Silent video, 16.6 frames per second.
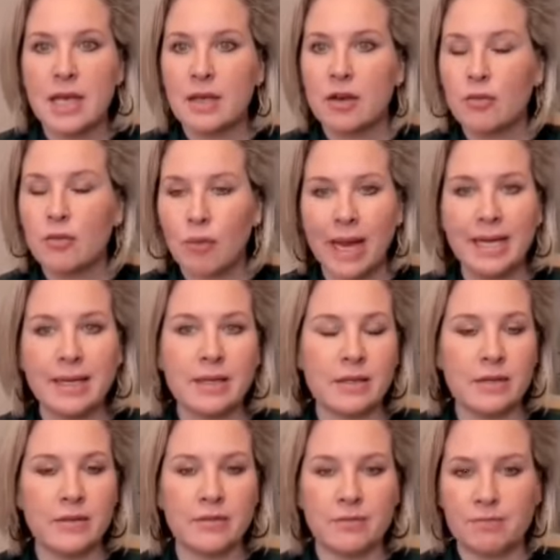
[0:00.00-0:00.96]
Great.
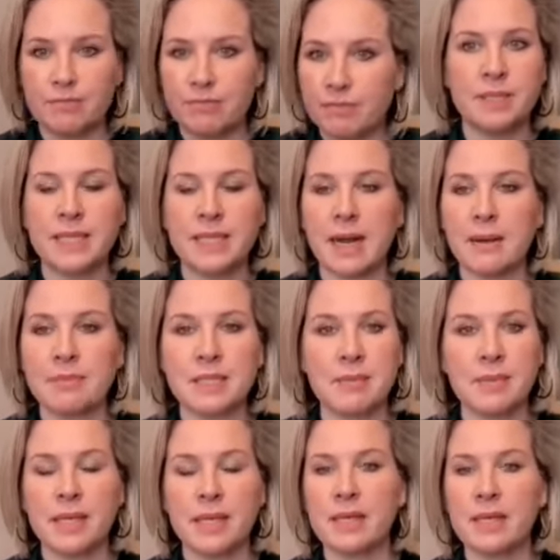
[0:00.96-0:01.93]
You've set up
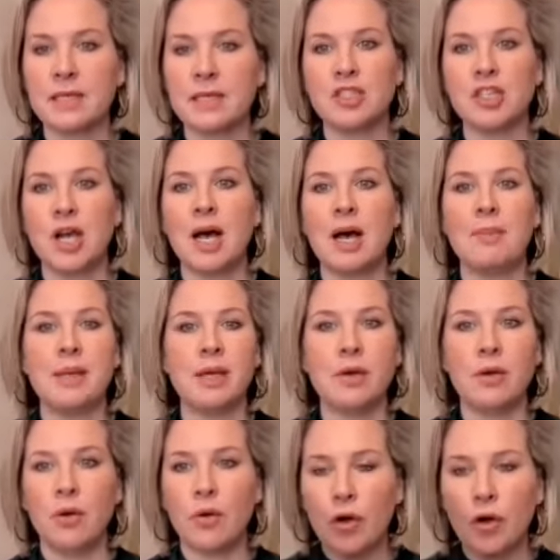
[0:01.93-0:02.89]
something in
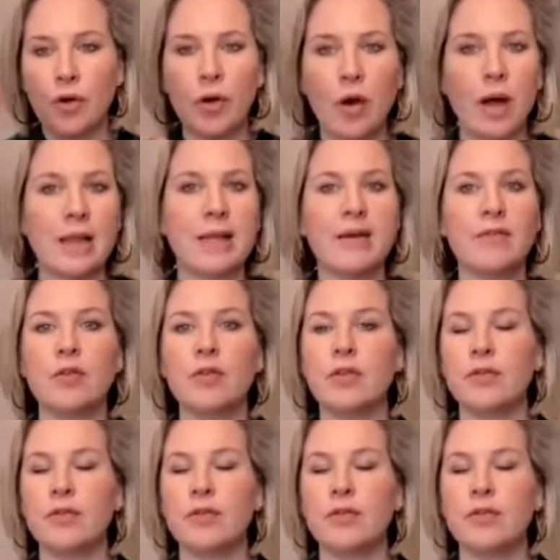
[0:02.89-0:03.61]
Kajabi or Go High Level.